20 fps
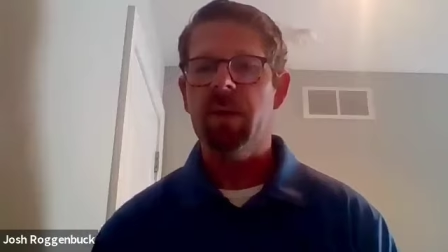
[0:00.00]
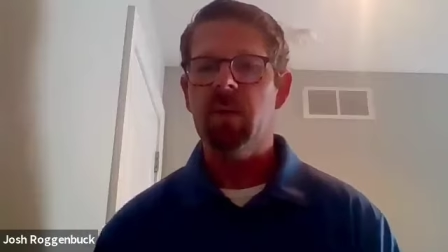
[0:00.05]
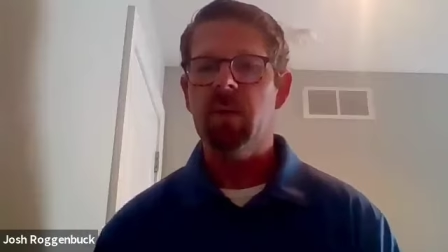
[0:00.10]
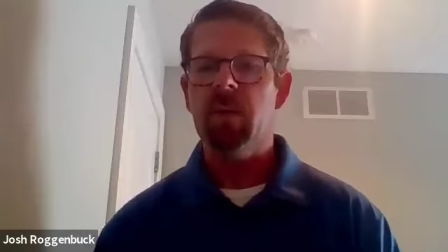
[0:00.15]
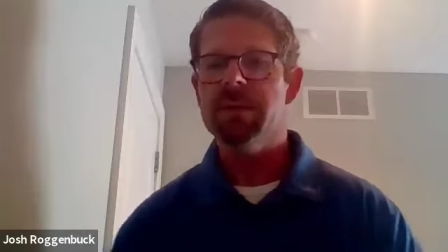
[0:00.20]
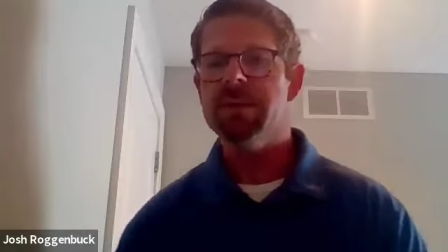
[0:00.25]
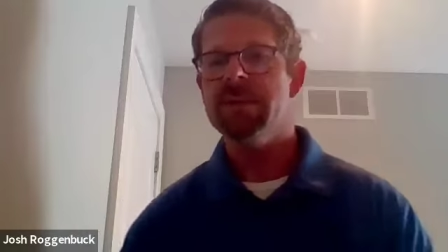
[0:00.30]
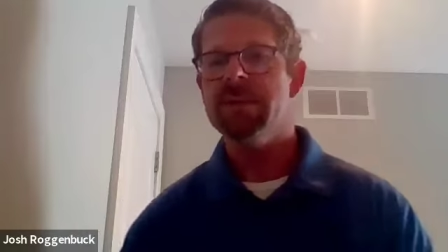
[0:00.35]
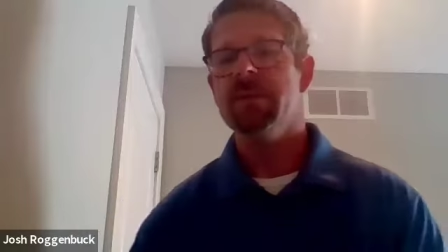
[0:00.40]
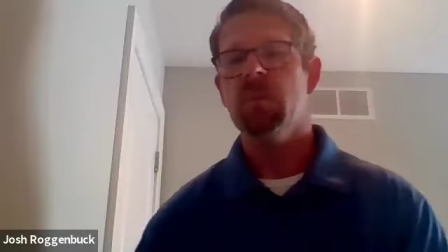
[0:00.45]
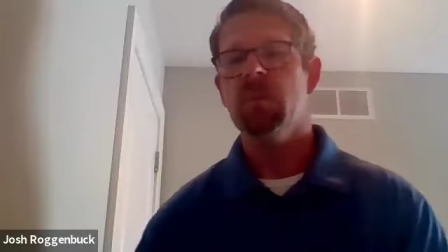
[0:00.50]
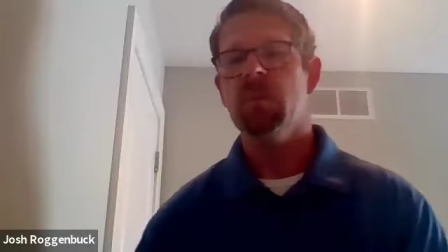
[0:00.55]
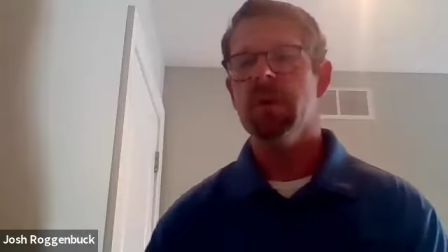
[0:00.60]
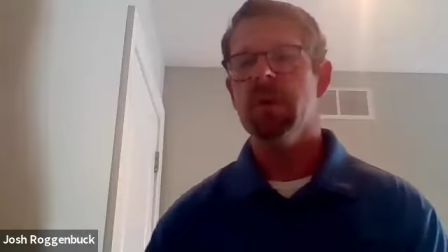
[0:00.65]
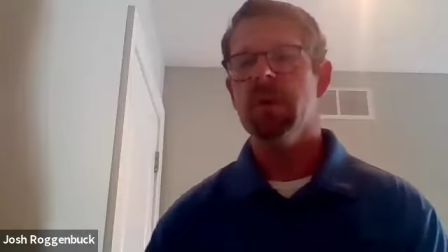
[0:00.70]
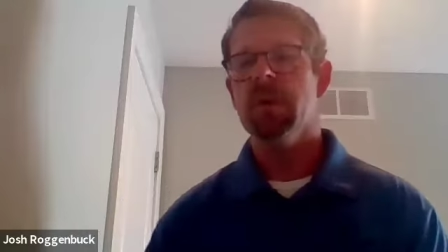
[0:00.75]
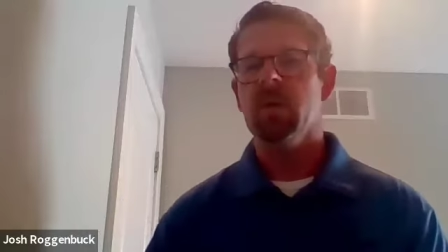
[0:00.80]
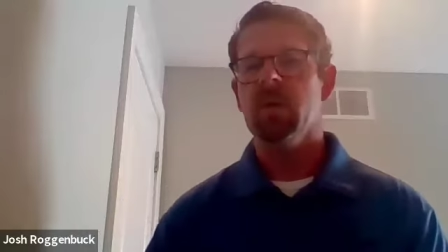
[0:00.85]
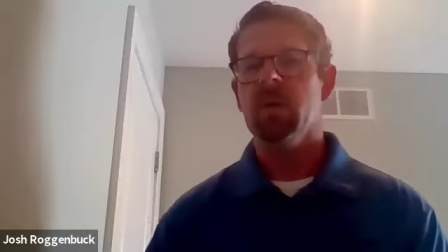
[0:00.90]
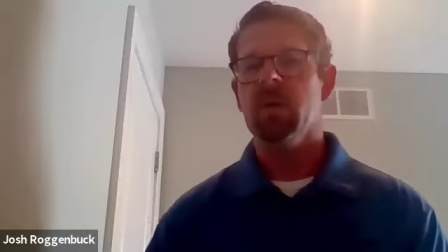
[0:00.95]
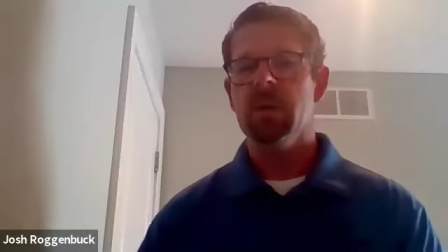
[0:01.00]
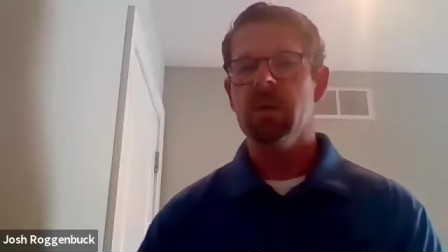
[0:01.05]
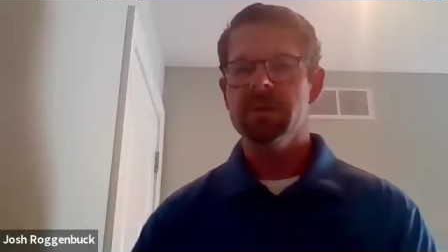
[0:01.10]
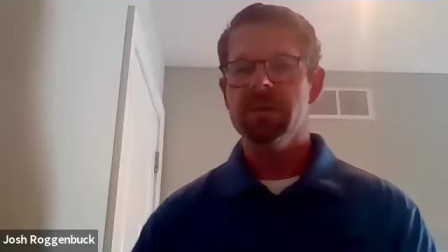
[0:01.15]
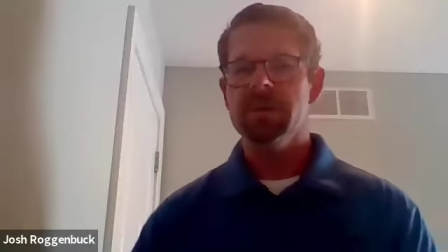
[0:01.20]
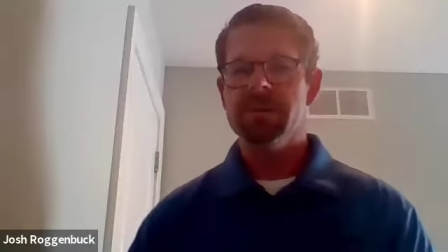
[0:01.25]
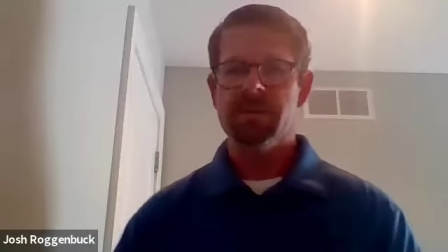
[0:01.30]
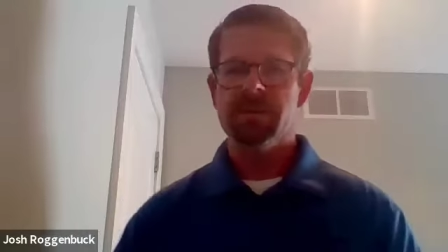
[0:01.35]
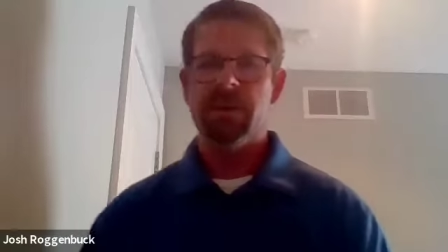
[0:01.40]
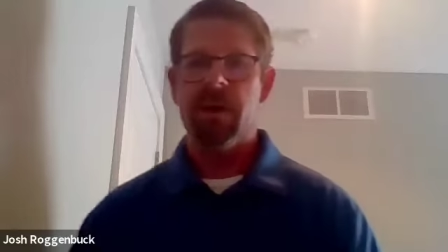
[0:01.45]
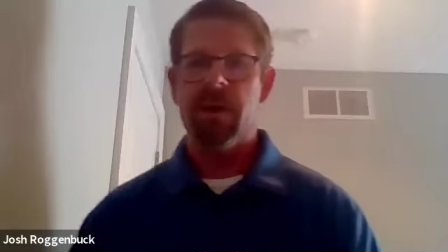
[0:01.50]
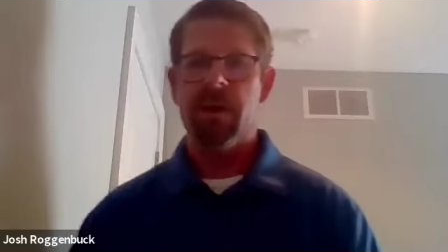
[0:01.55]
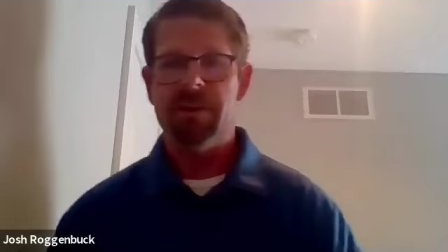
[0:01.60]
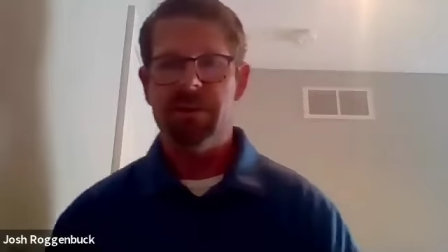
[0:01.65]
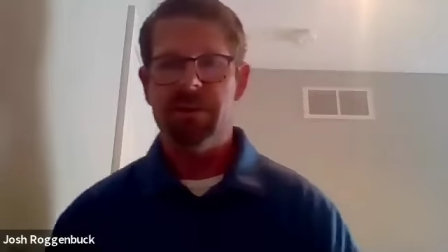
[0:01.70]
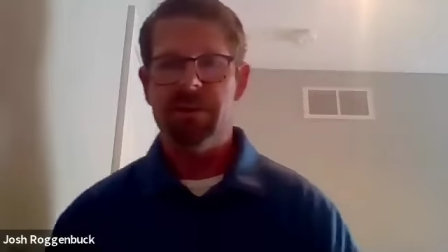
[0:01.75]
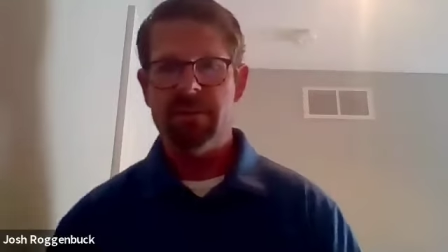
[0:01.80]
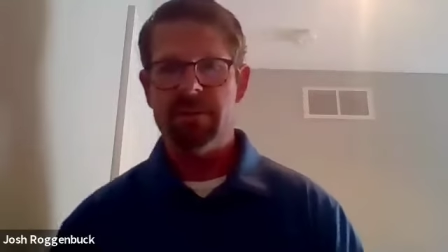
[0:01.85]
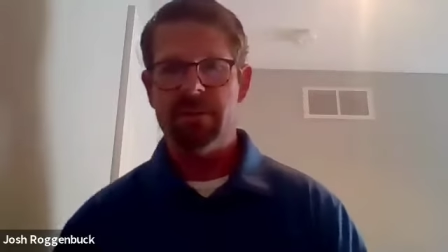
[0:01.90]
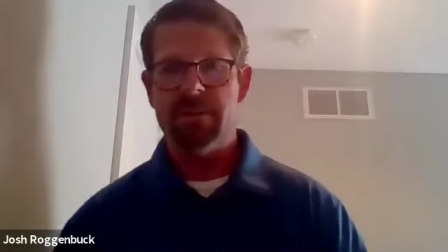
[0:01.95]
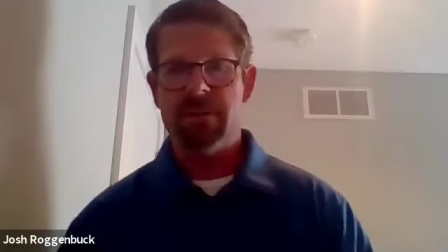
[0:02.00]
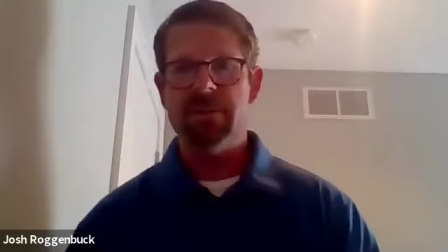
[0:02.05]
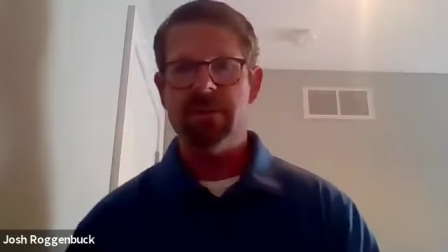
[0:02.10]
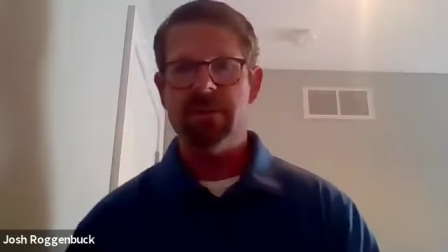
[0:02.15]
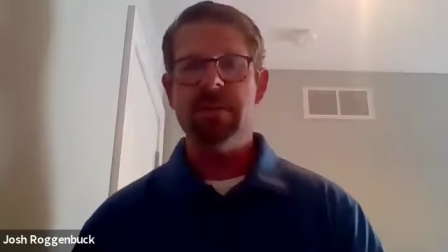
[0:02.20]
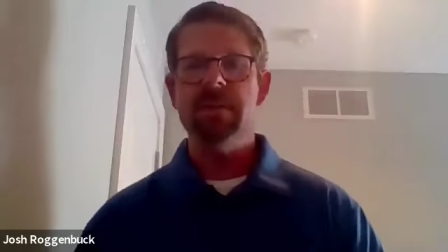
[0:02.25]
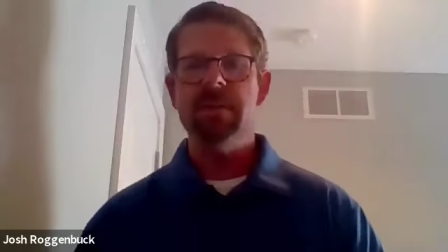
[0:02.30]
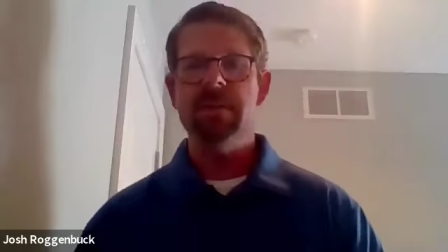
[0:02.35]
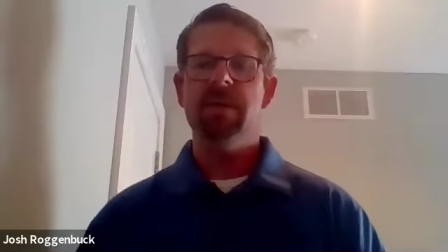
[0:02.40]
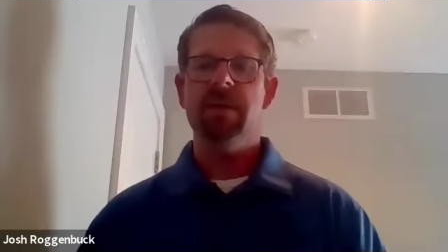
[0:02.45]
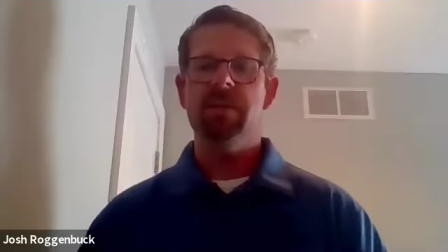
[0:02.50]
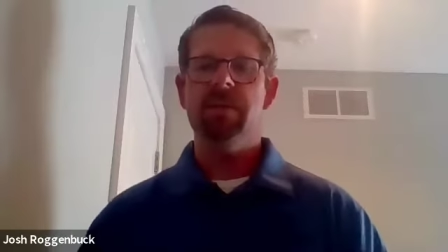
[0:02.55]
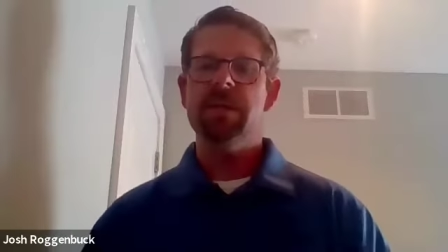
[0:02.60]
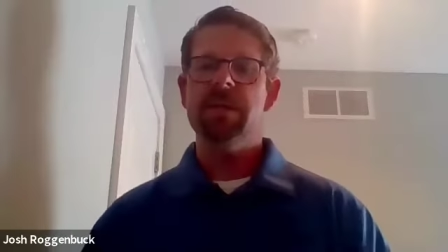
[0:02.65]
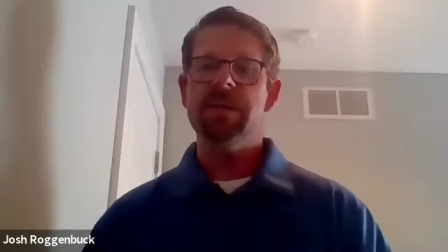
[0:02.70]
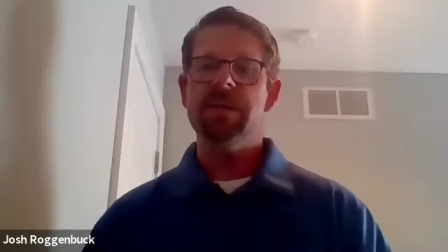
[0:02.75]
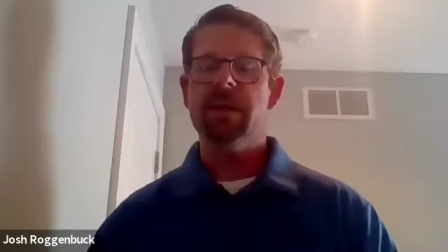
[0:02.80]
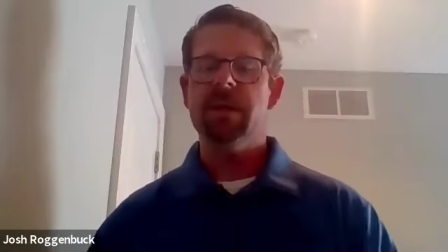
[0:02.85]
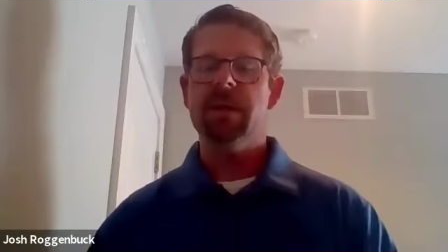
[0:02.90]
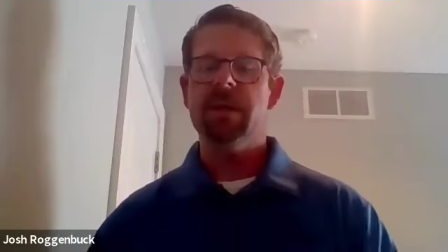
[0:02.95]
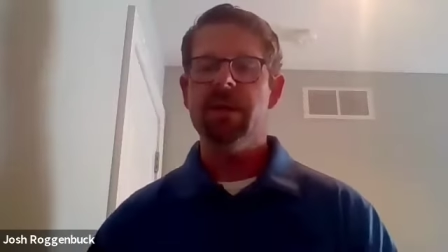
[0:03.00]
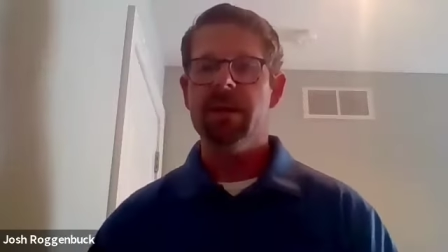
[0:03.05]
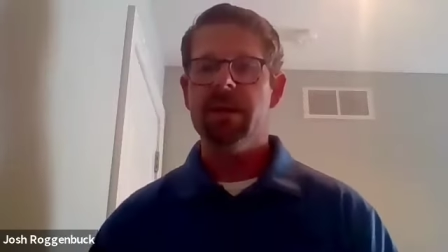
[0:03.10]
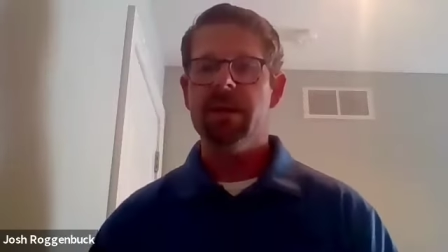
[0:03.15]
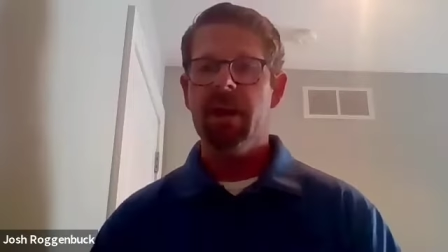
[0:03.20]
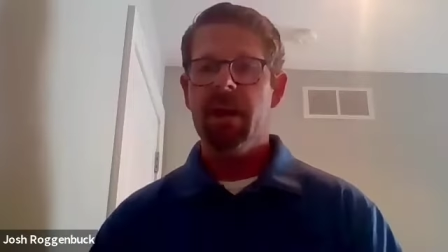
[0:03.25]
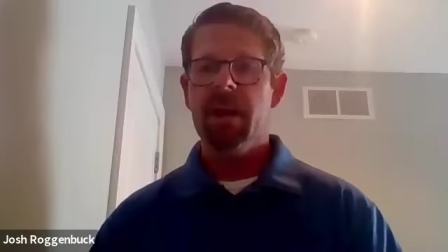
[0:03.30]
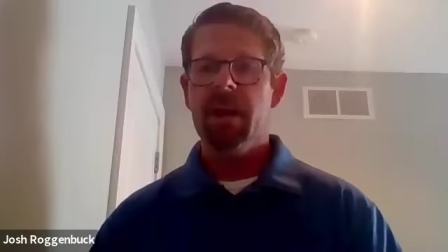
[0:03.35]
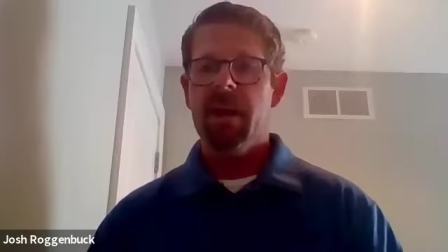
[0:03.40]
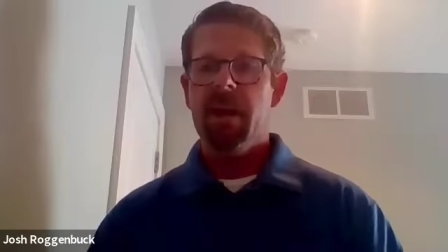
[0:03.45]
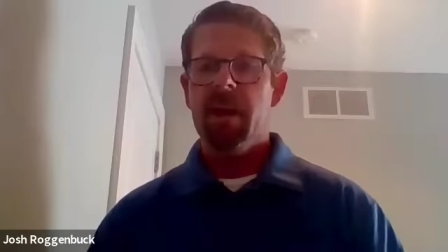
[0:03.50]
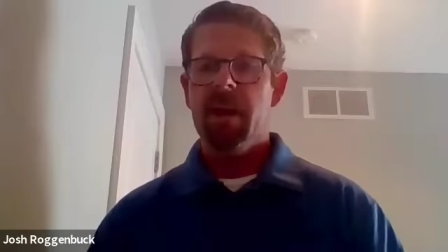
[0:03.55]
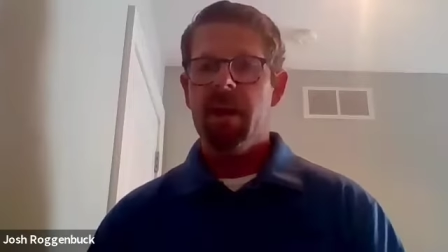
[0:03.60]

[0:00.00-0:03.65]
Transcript: I work, work at Walters Gardens in Zeeland, Michigan,